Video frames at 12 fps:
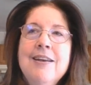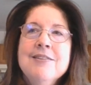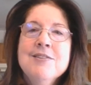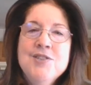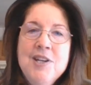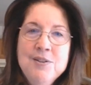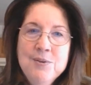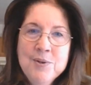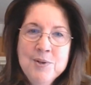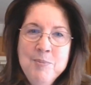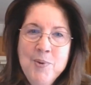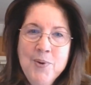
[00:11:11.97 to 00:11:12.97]
So she had to
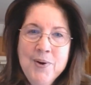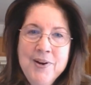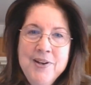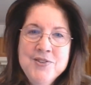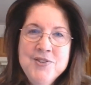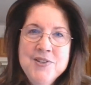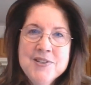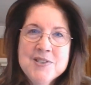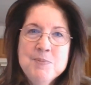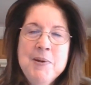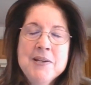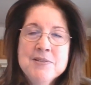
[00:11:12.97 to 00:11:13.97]
order more, and she
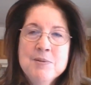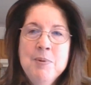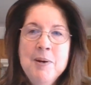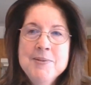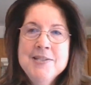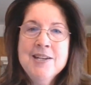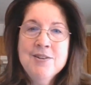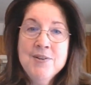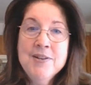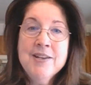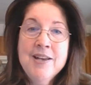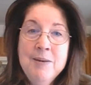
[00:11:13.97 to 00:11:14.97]
expects it'll probably take her
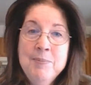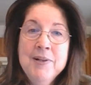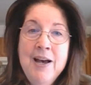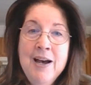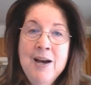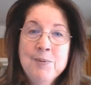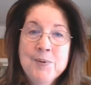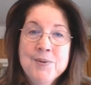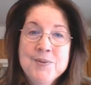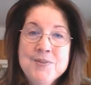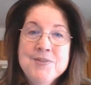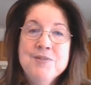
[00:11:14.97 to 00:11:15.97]
another couple
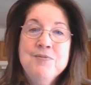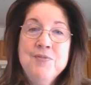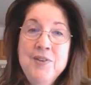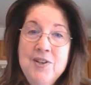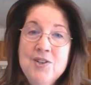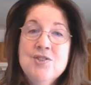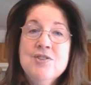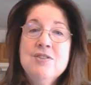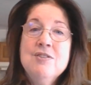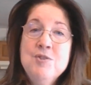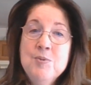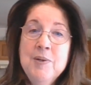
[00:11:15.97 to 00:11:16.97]
hours to finish
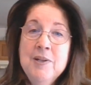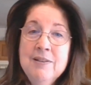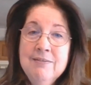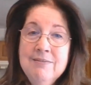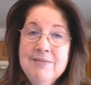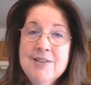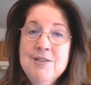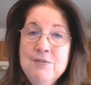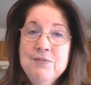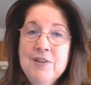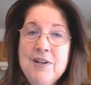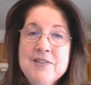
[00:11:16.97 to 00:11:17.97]
doing the new
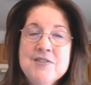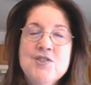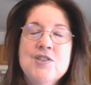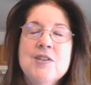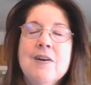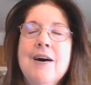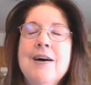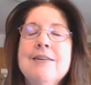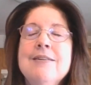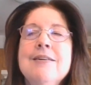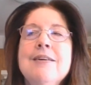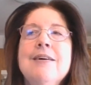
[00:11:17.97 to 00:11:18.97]
floss that she got.
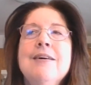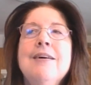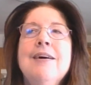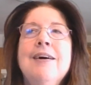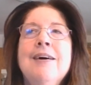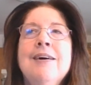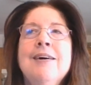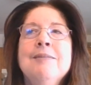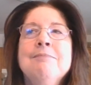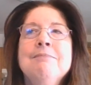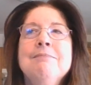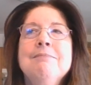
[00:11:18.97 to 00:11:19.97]

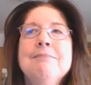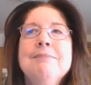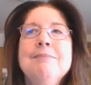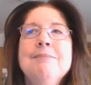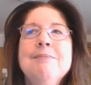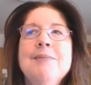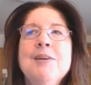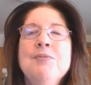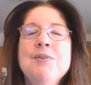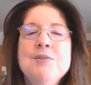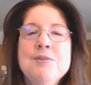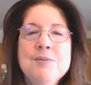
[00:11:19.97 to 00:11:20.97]
Um, if
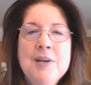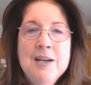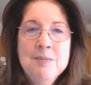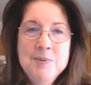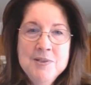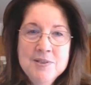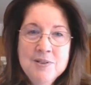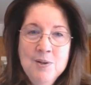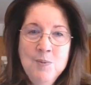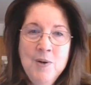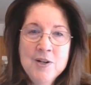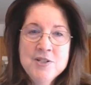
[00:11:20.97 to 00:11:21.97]
you do happen to go
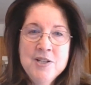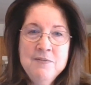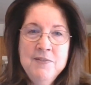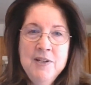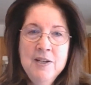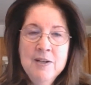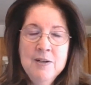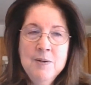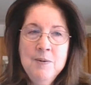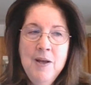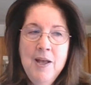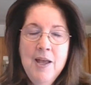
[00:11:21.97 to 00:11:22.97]
watch that video,